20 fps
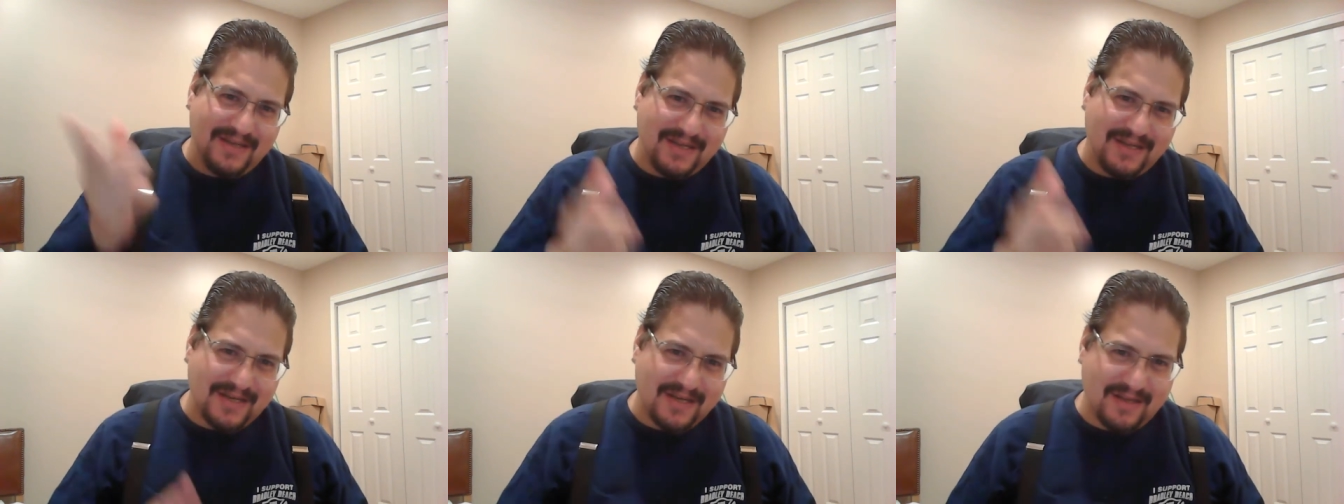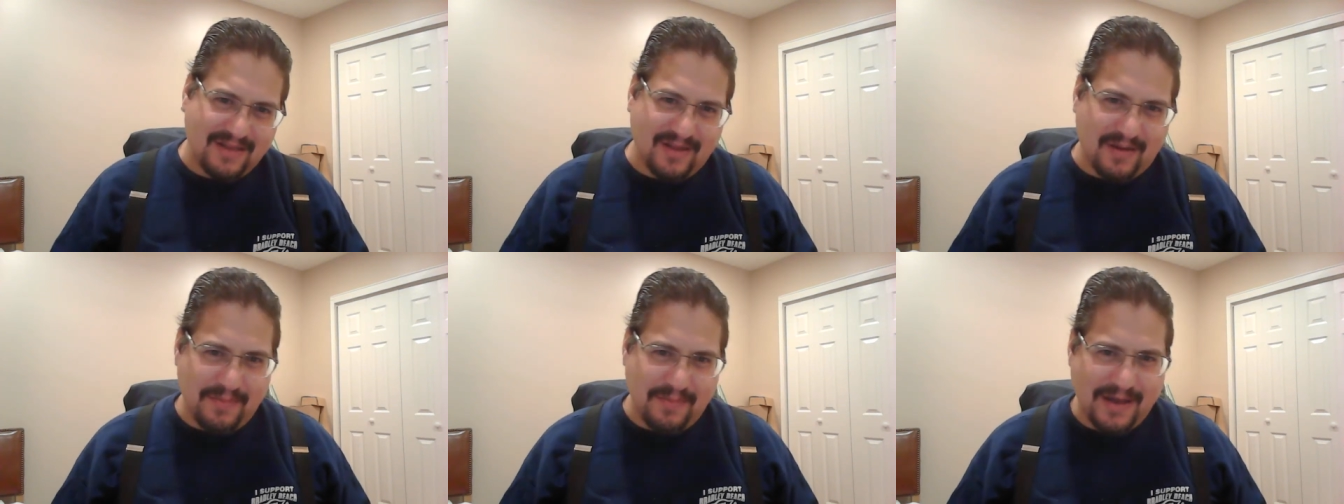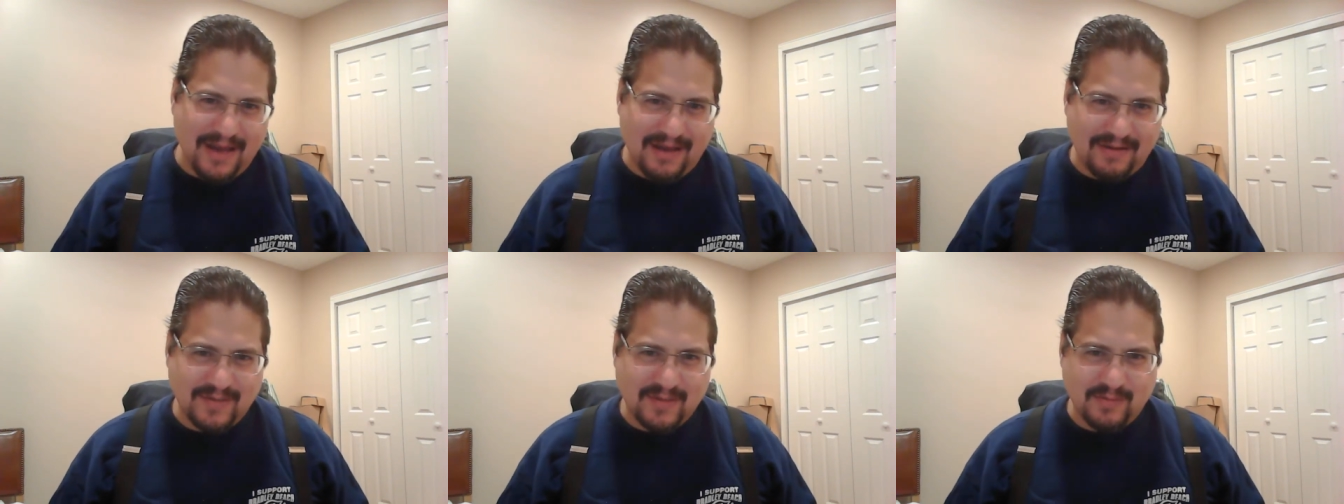
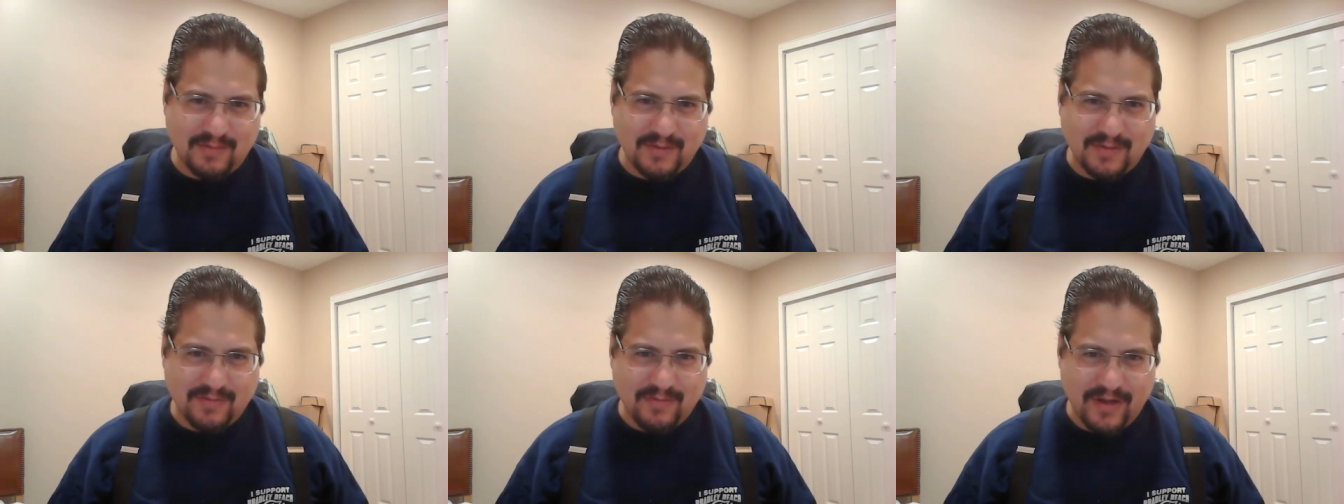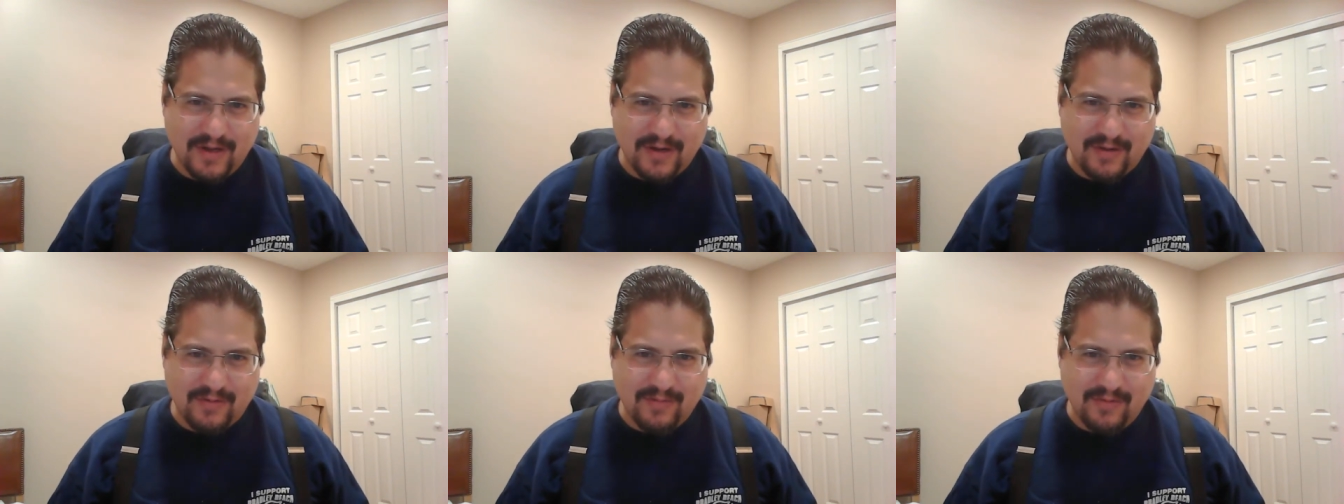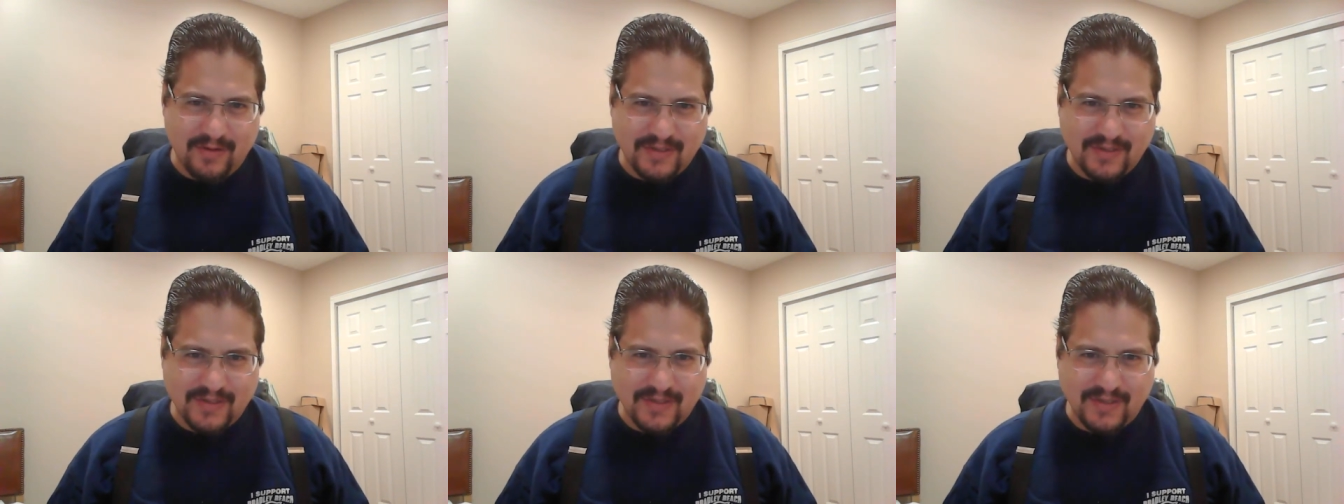Clubhouse was right
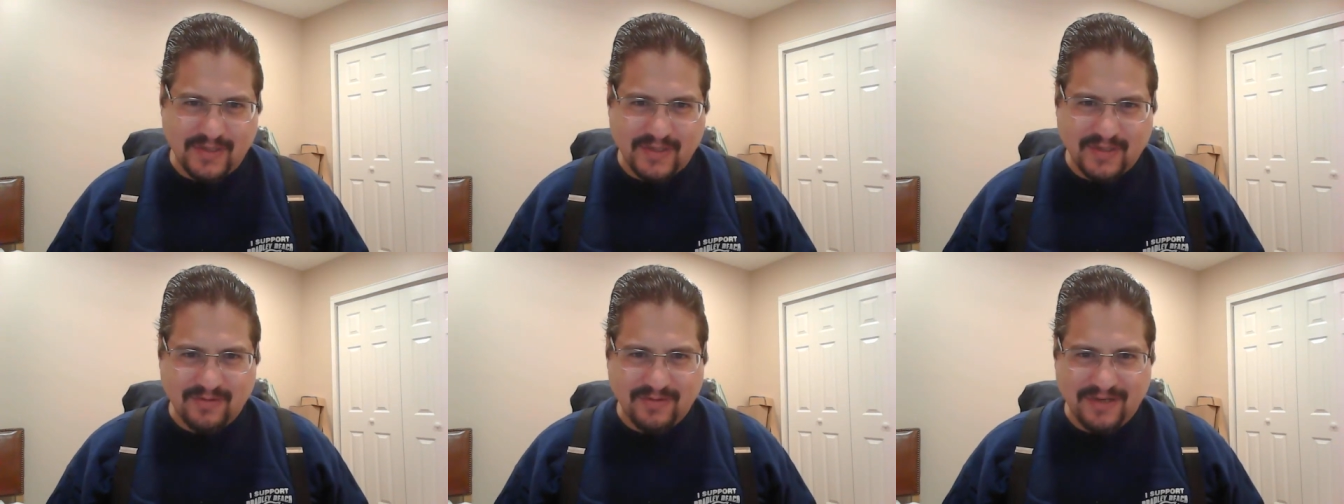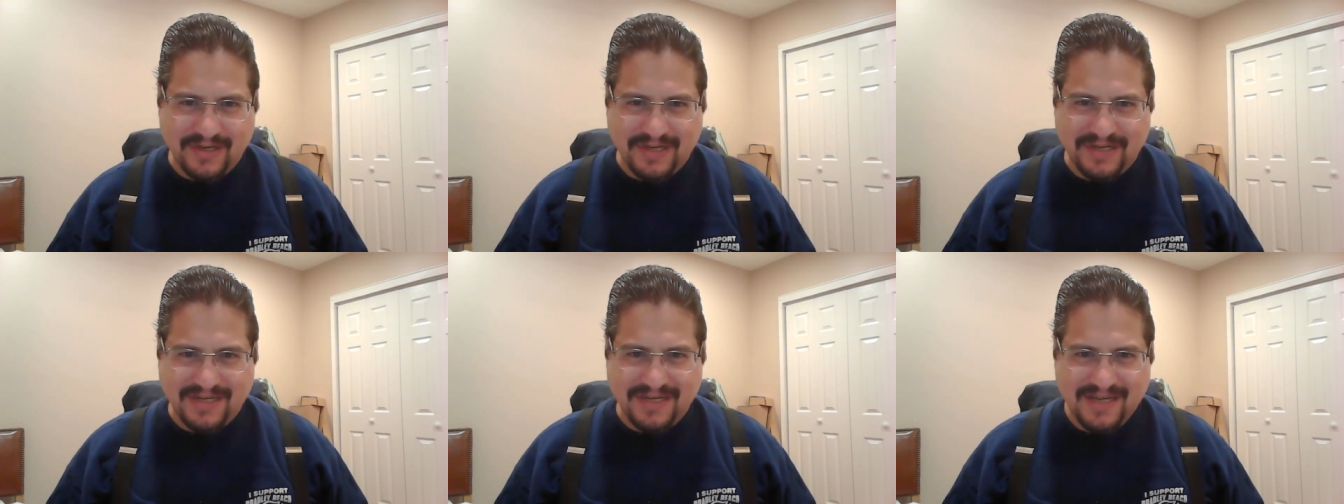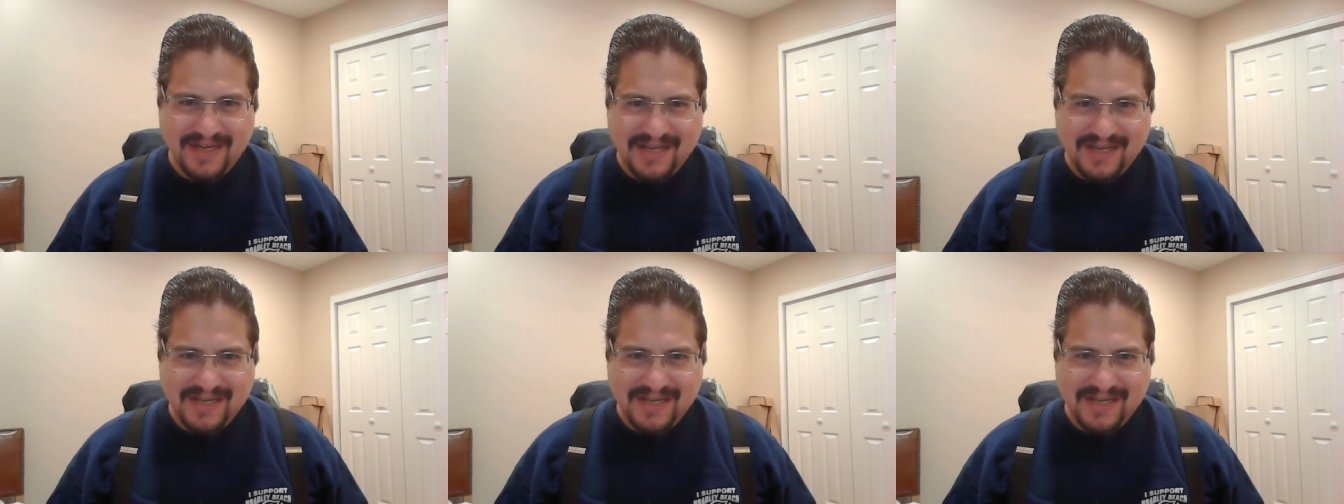across the street,